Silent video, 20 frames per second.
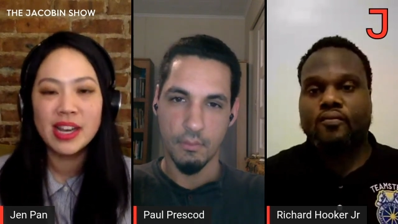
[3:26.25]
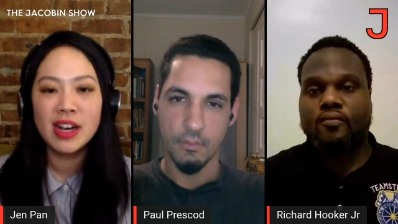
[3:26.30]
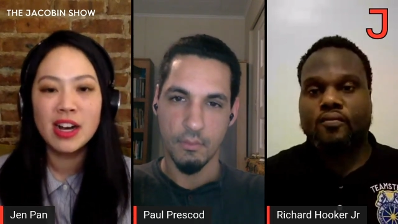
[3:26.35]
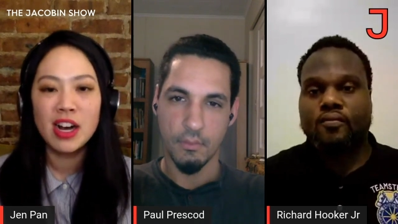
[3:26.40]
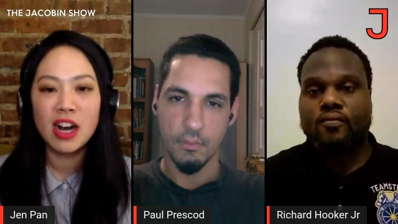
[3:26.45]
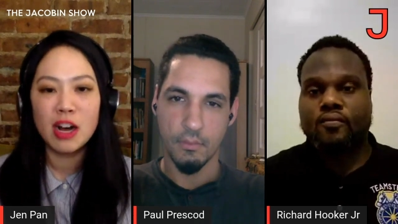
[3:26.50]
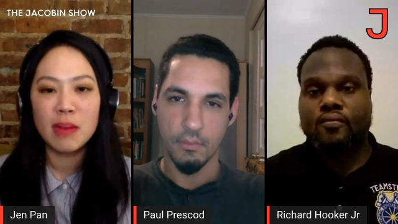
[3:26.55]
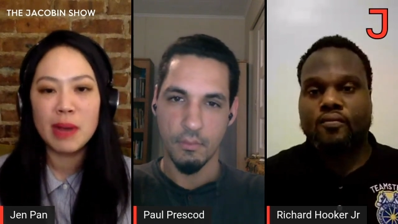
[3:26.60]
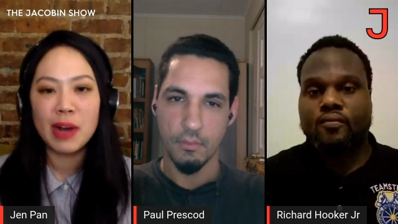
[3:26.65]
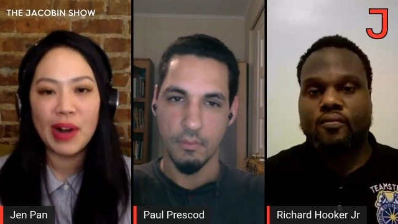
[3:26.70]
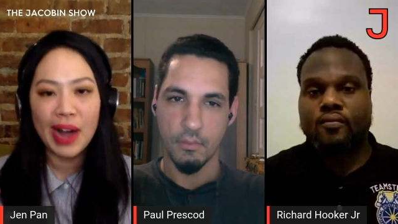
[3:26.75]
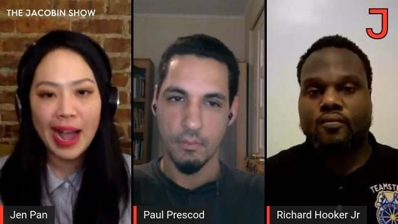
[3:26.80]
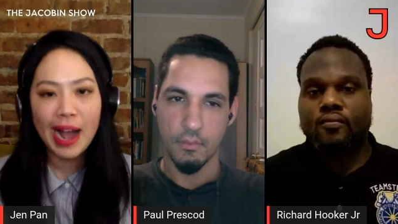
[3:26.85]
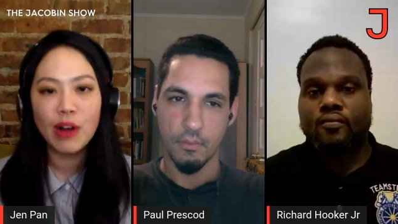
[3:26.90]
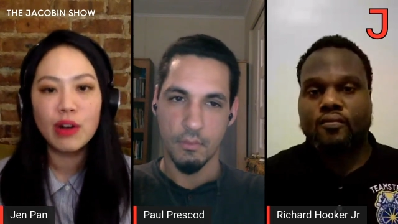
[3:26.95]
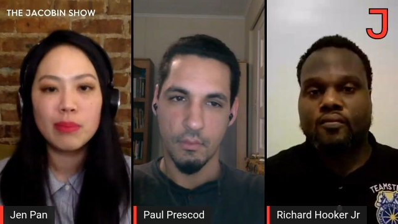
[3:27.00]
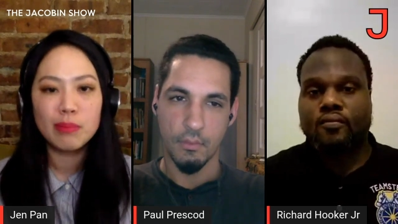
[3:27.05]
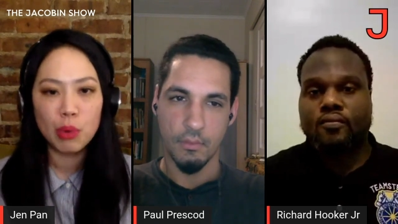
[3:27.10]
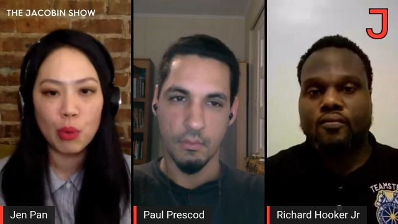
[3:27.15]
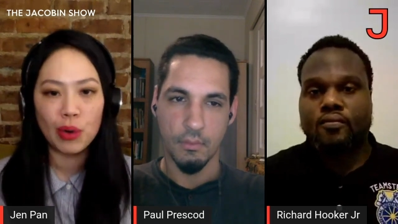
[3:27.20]
Speaker 1: about how
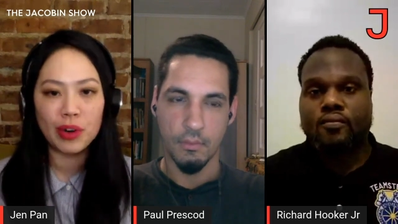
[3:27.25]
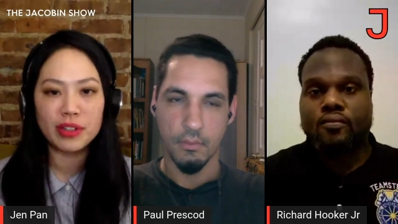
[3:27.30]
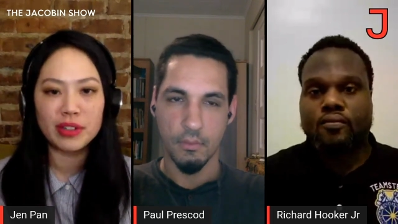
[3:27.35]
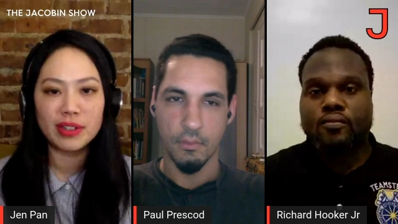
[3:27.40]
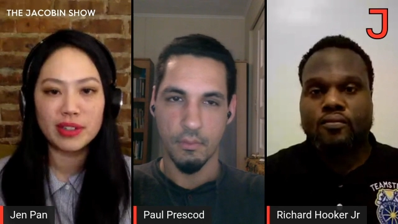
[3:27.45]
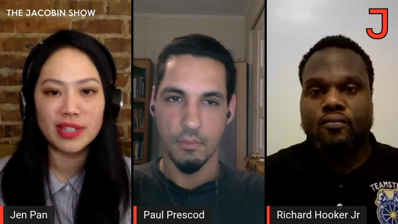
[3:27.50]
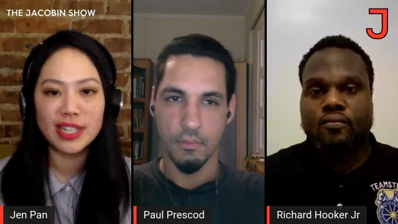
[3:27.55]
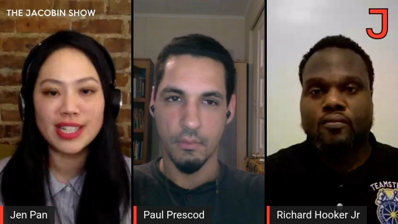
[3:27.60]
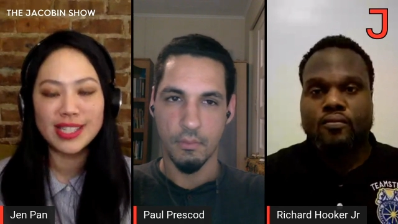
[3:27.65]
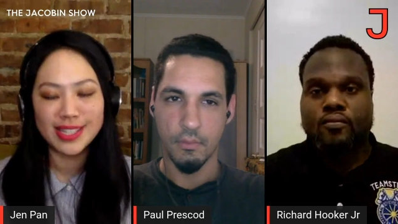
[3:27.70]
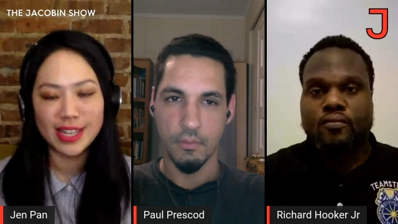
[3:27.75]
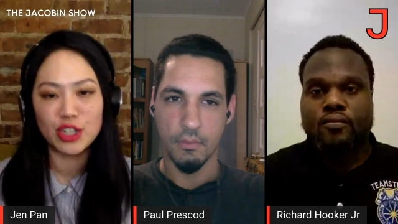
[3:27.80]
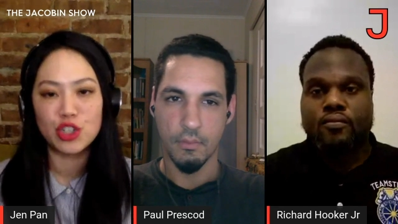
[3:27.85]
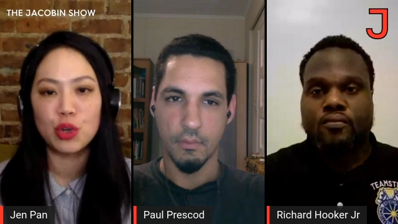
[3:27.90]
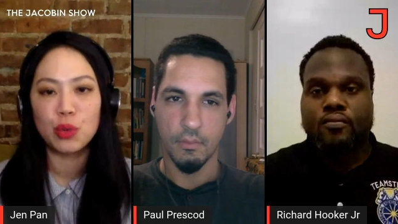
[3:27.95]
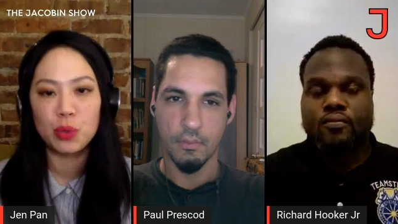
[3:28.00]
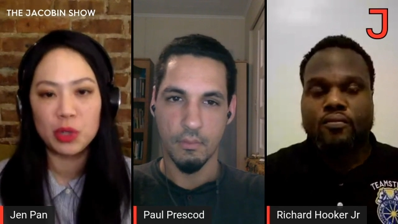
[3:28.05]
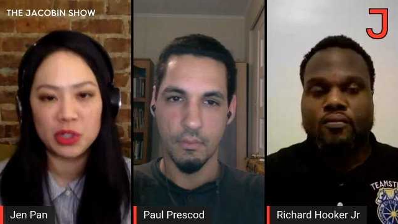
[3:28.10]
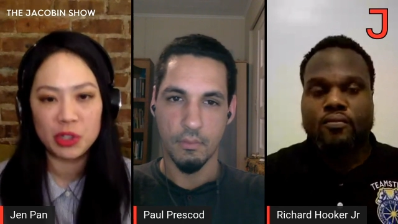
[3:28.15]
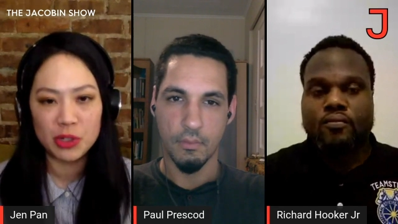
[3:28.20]
important essential
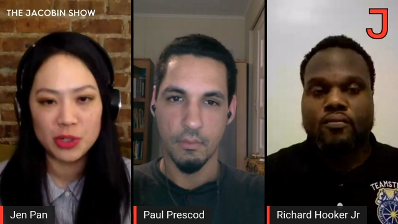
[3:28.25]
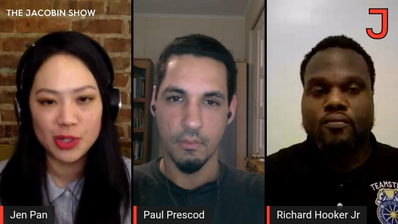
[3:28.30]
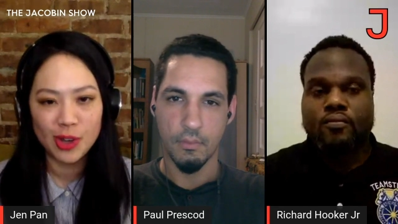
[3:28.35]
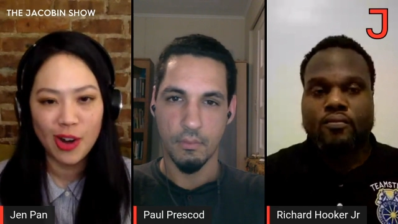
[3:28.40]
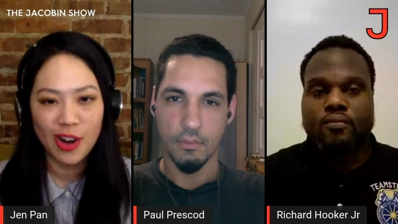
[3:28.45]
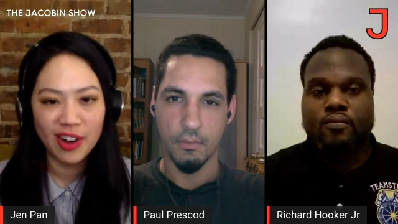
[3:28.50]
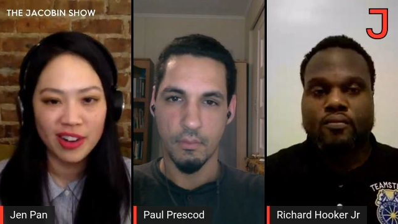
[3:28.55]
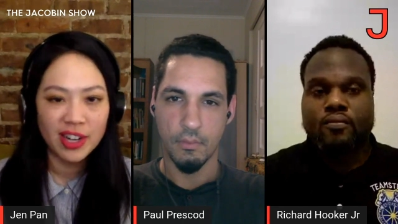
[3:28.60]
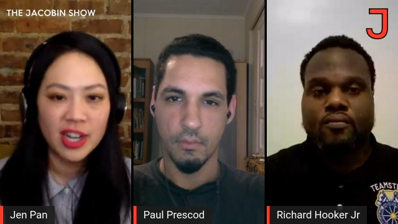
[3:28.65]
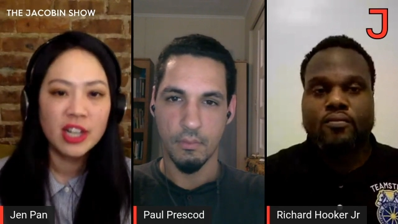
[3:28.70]
workers are.